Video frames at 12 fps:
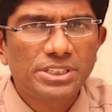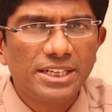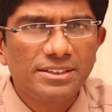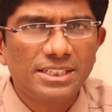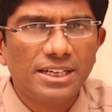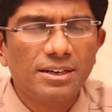
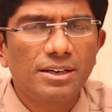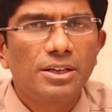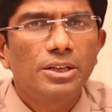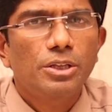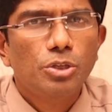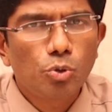changer,
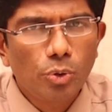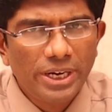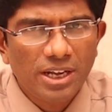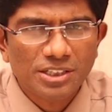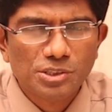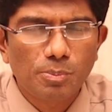
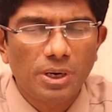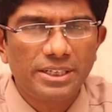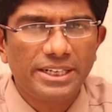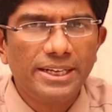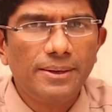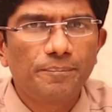urine
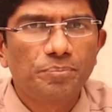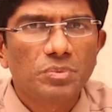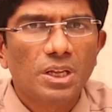osmolality.